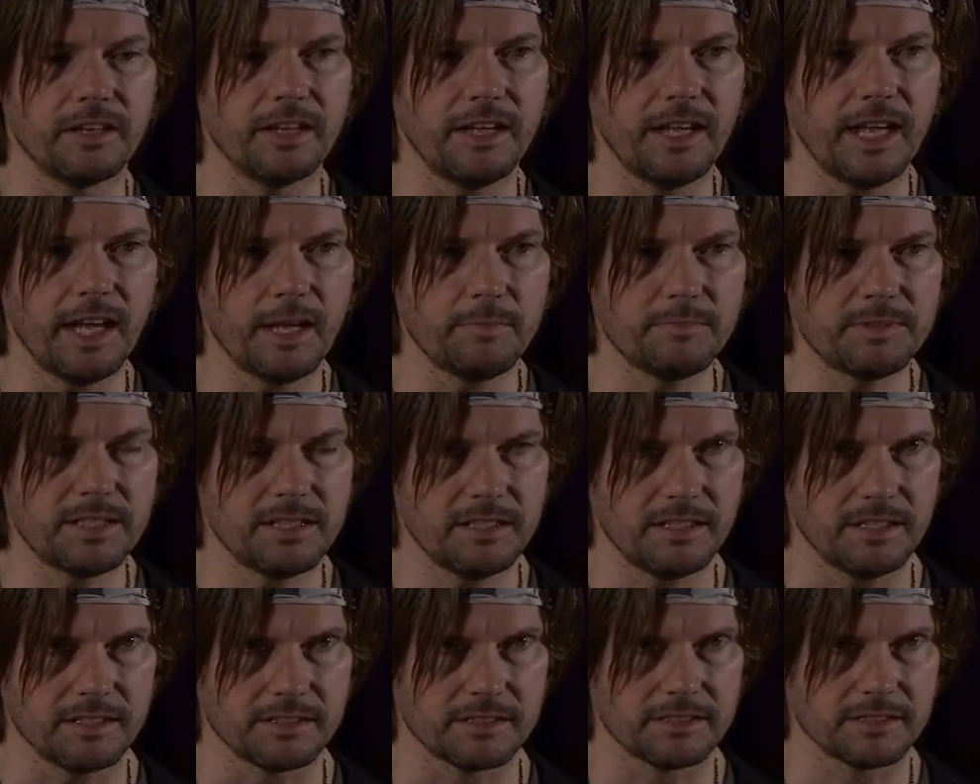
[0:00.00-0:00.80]

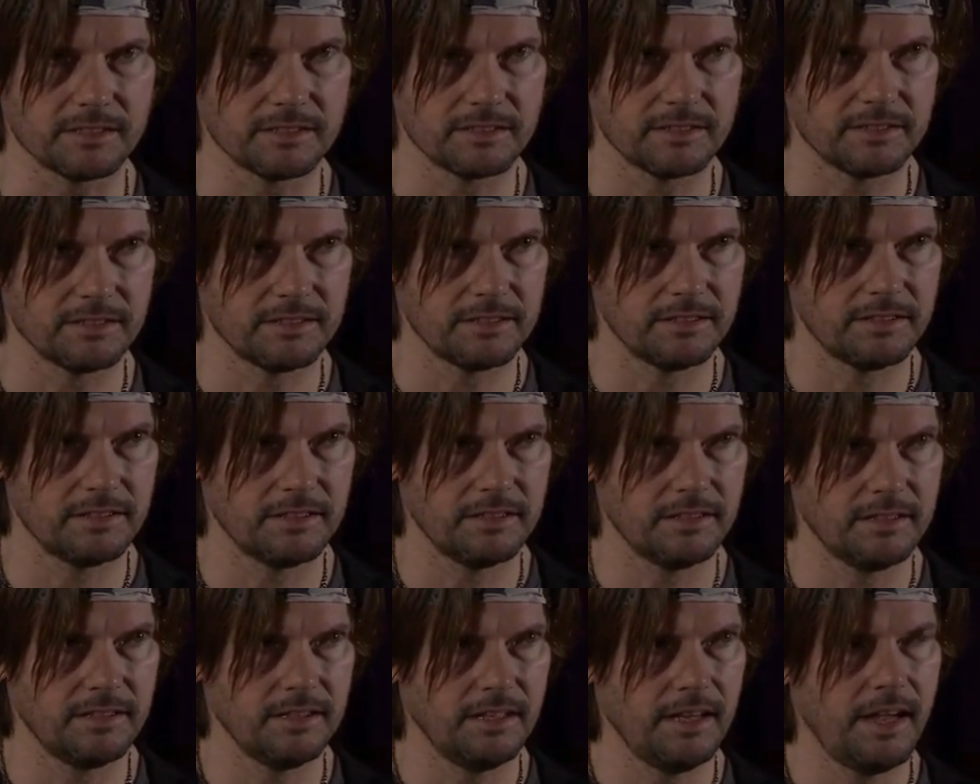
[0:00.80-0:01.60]
emptiness.
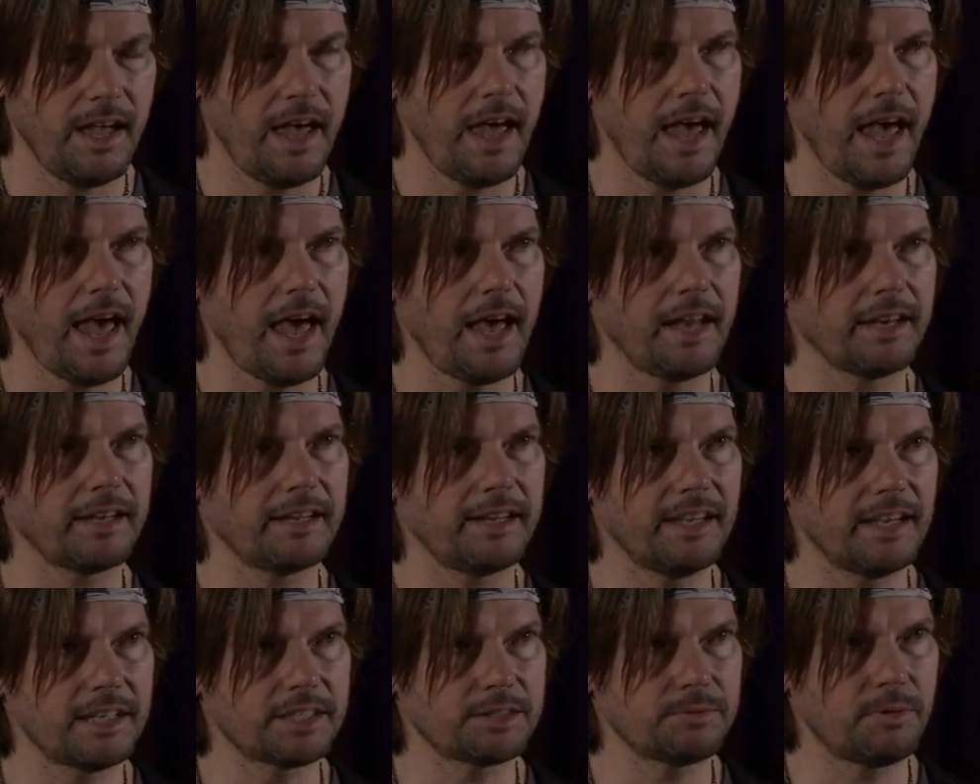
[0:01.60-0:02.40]
And
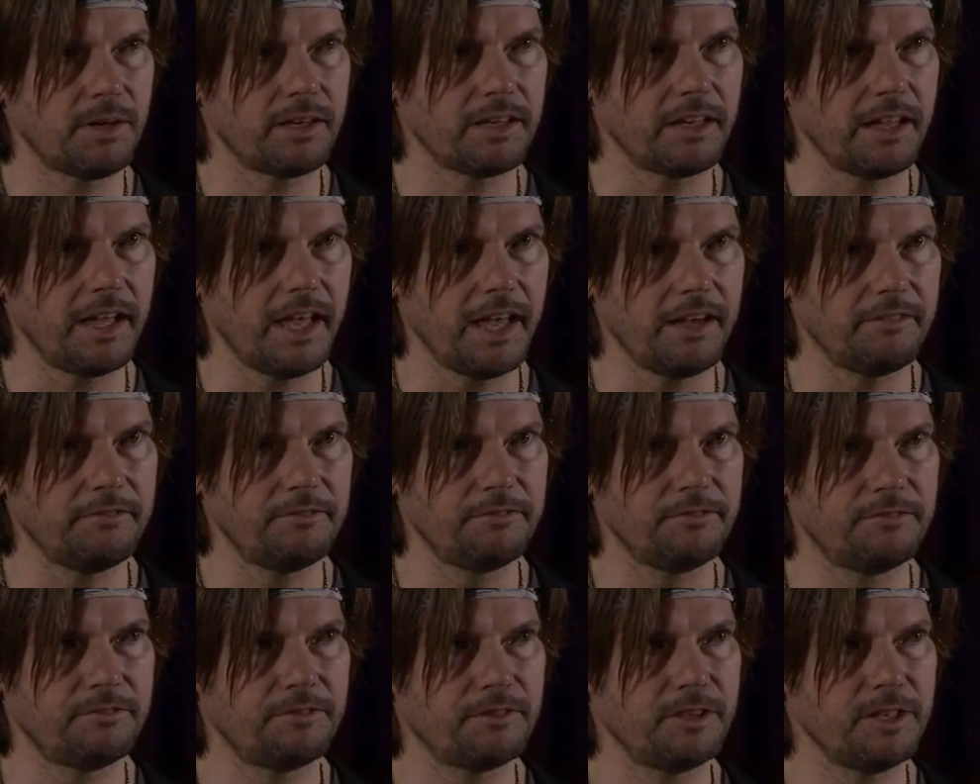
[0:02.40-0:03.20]
guess what?
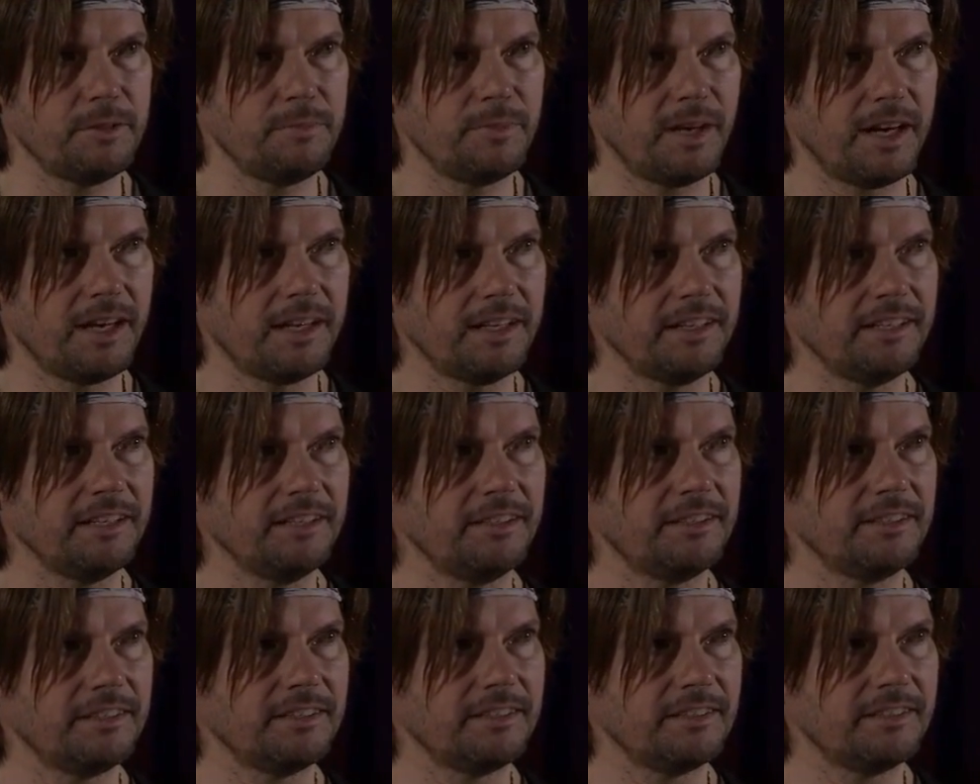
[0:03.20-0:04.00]
Everybody
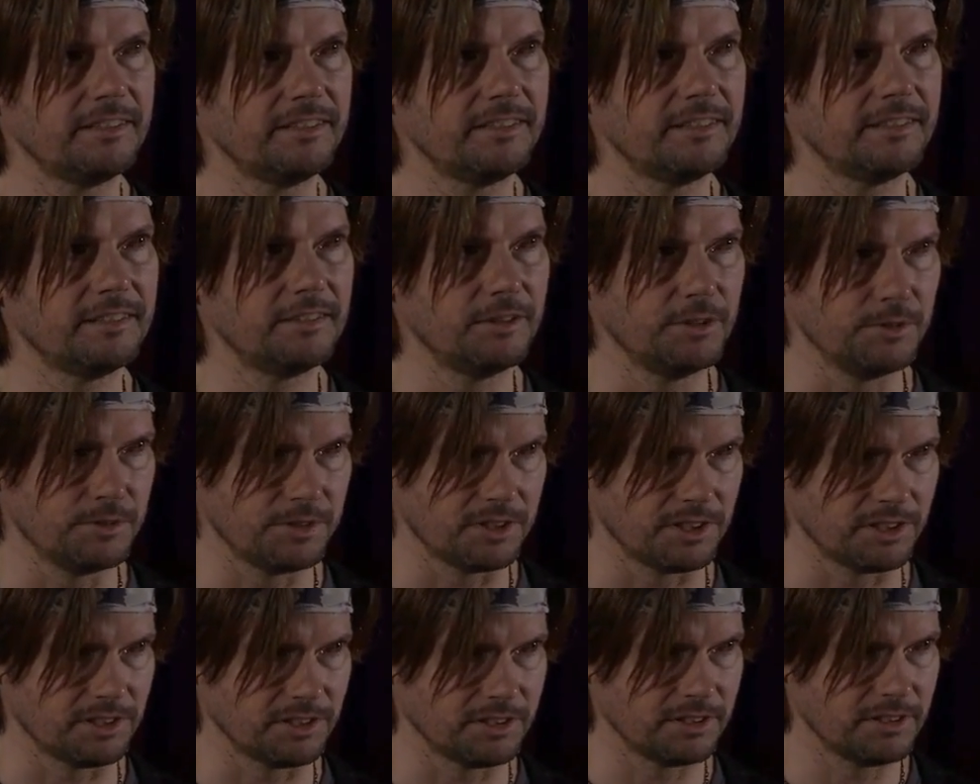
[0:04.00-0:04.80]

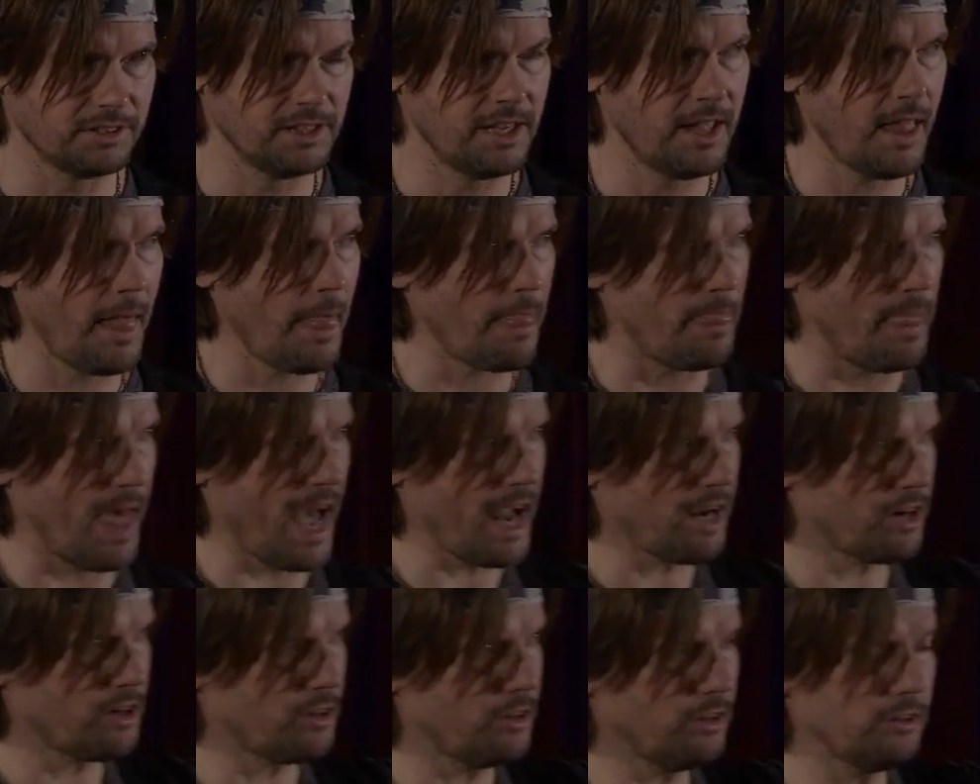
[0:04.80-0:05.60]
loses.
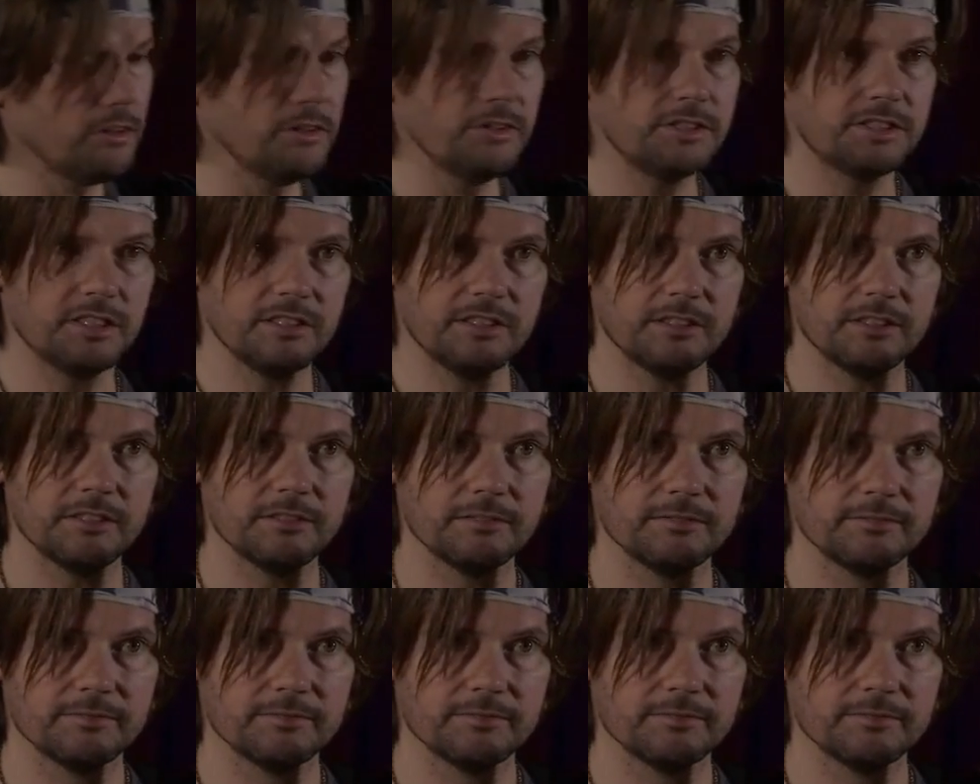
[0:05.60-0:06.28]
That girl loses,